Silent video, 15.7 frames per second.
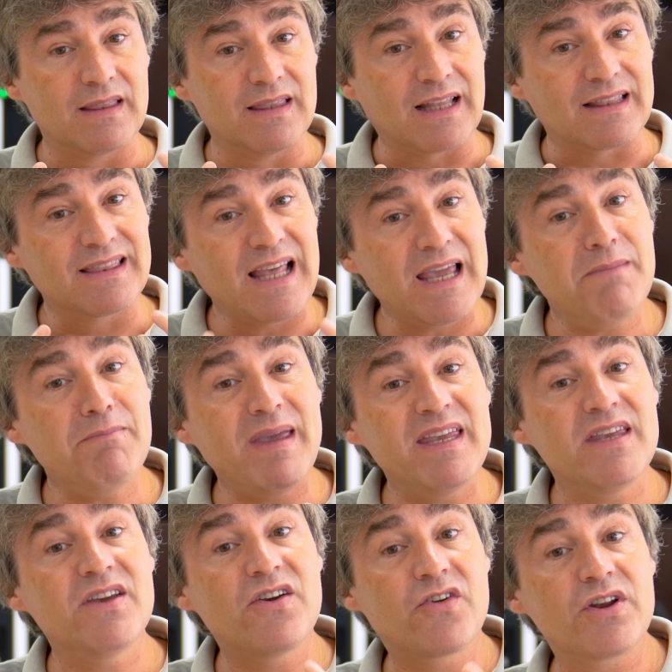That they
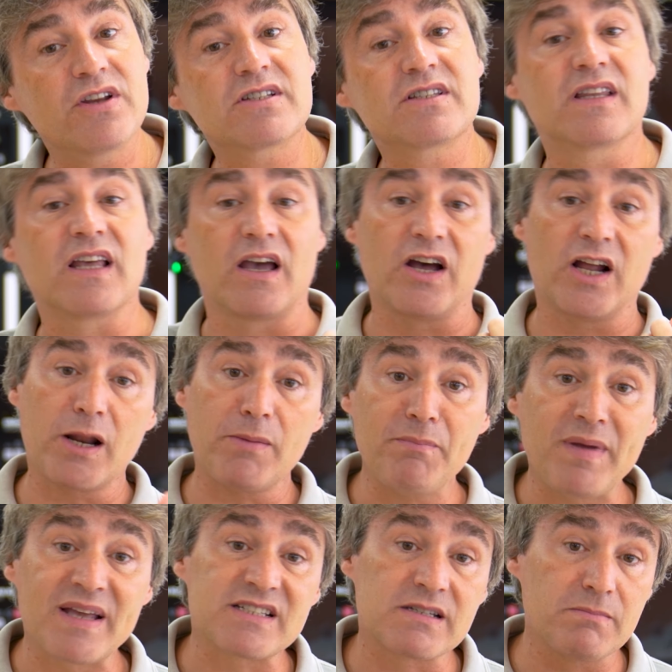may increase the
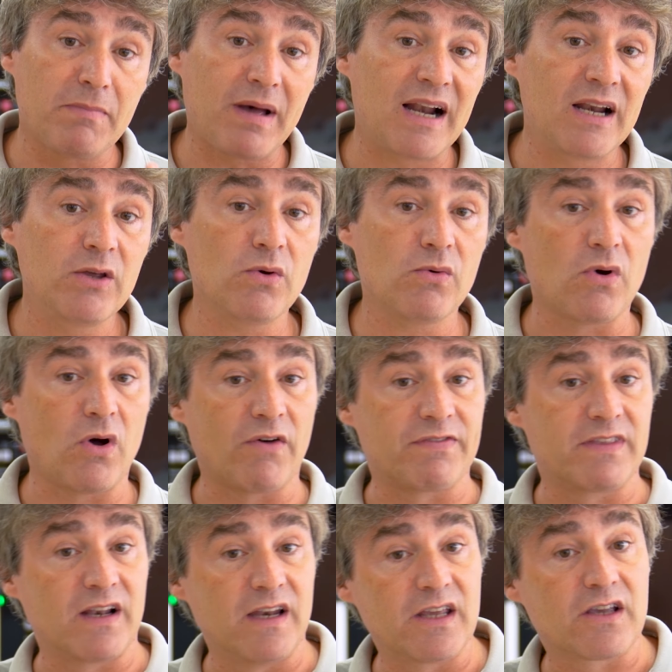RMS value
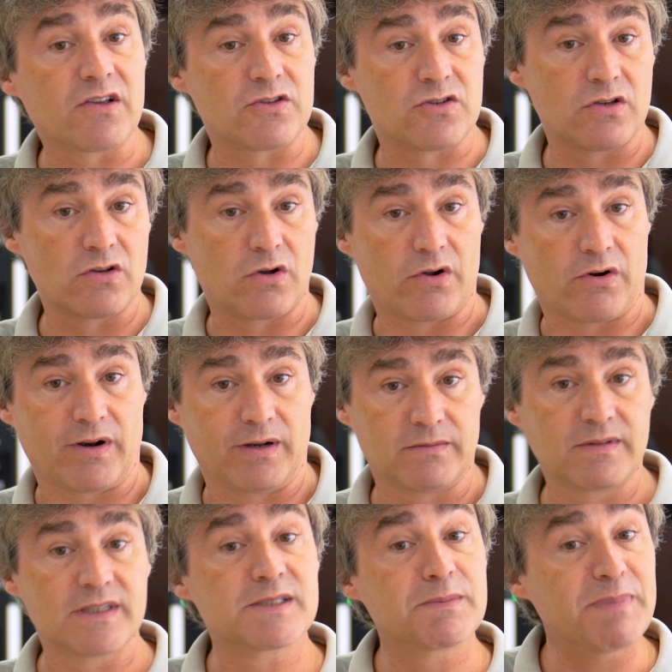of the leakage current,
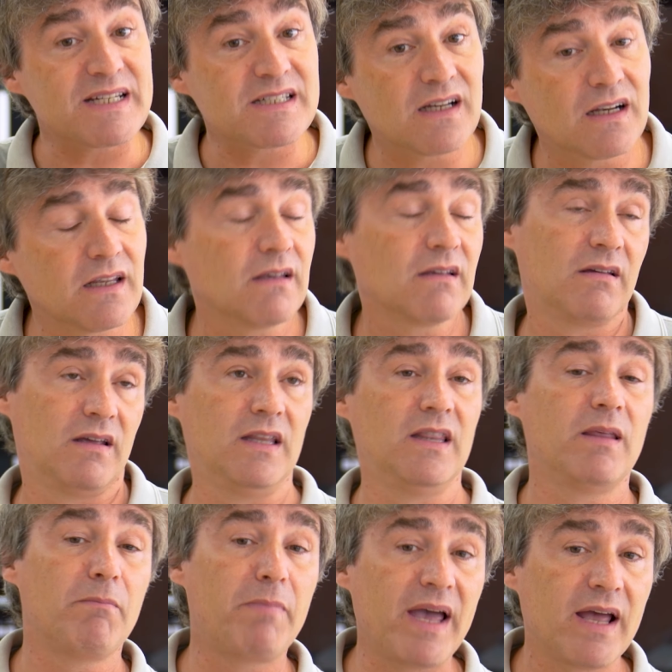especially in
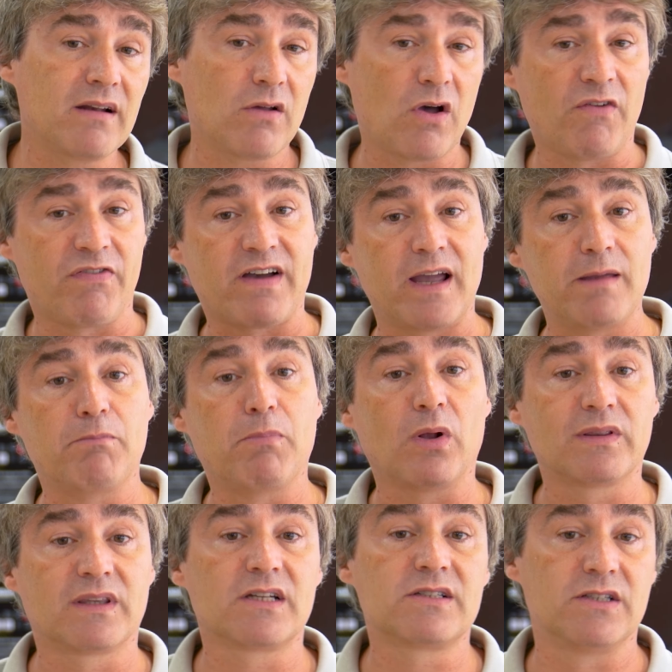the event of high
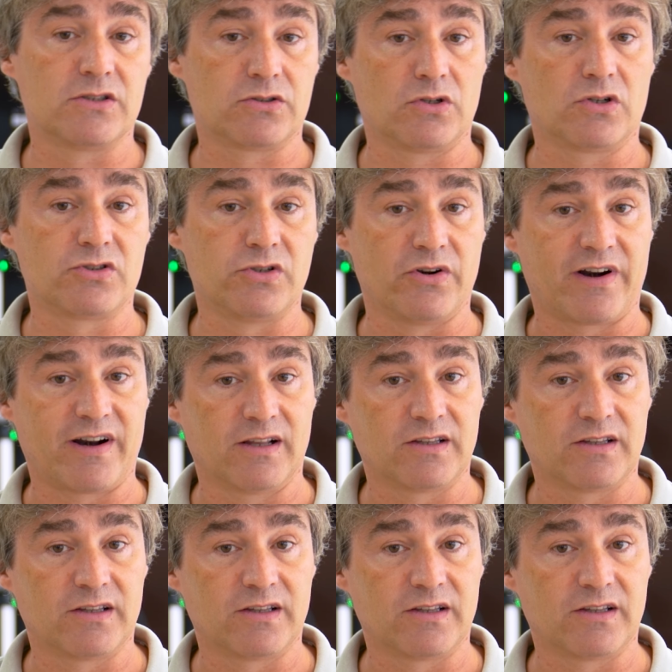voltage distortion